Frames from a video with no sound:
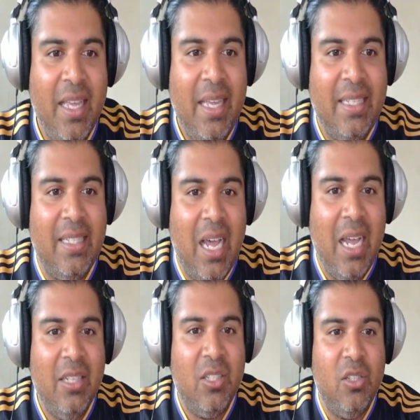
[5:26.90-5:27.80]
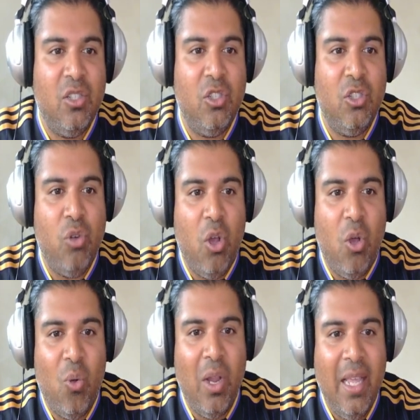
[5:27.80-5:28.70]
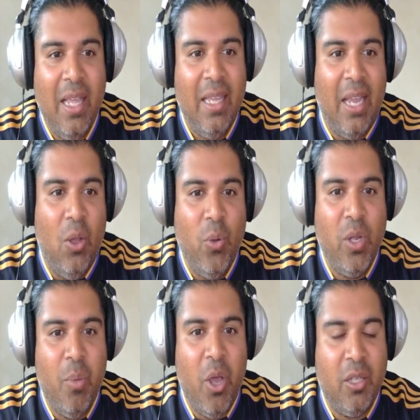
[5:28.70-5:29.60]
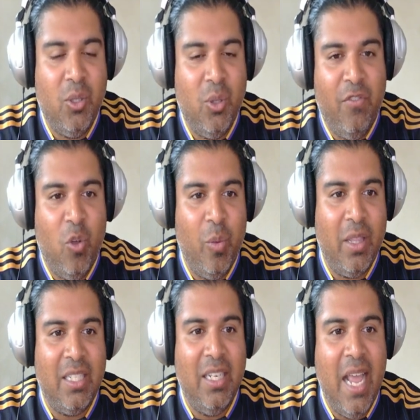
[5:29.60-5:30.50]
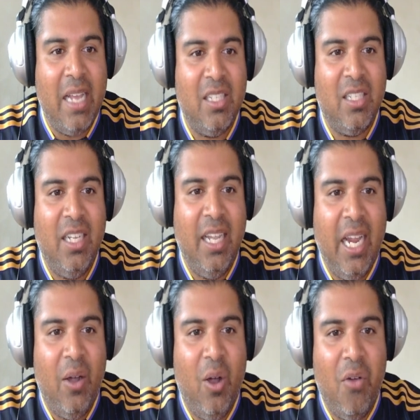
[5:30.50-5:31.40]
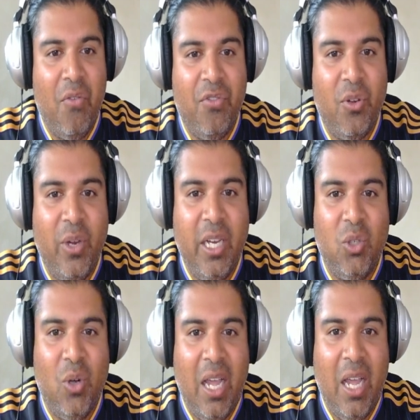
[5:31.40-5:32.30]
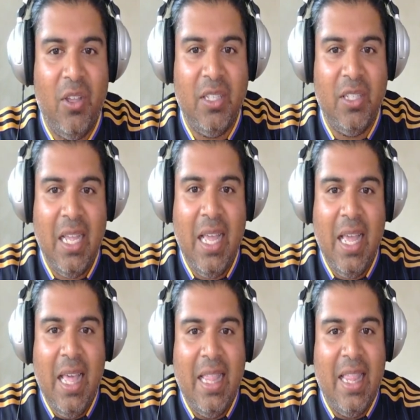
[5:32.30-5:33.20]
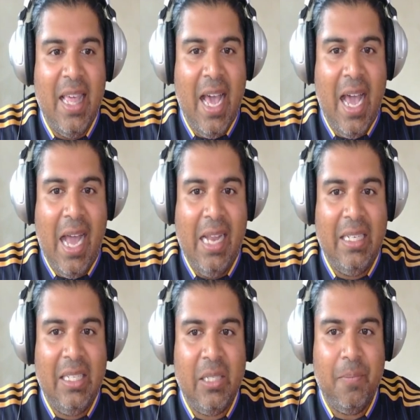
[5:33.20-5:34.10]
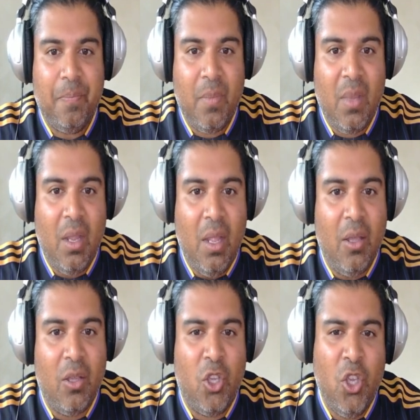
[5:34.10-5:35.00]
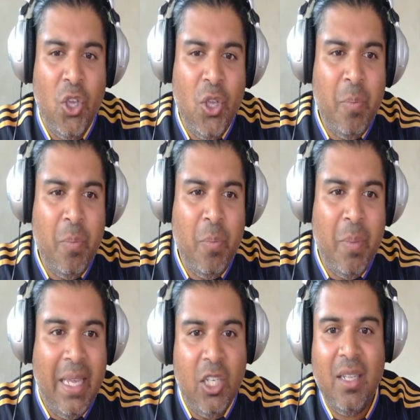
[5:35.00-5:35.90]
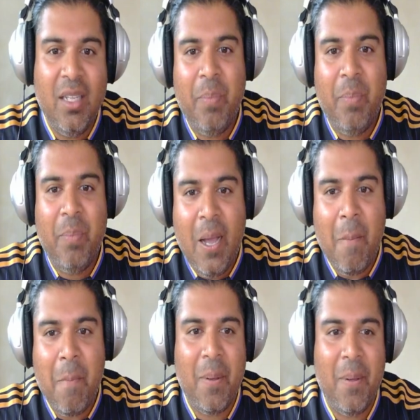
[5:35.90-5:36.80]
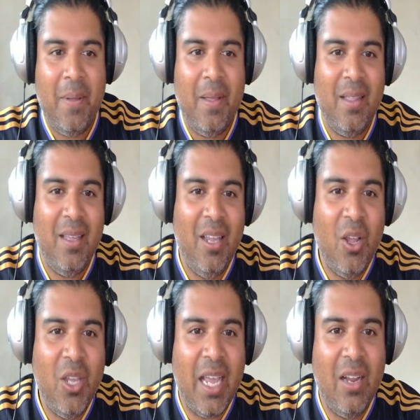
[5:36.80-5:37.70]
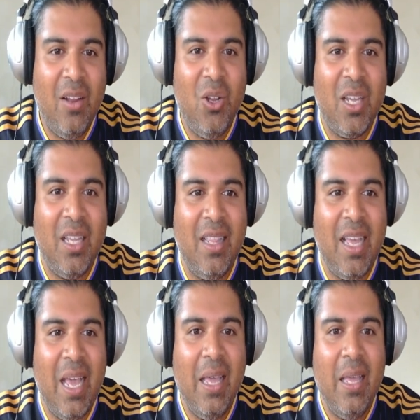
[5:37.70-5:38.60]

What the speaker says: Sainz and Stroll and Hülkenberg sort of forming this next tier of three drivers that could be interesting to pick up. You know, you kind of look at their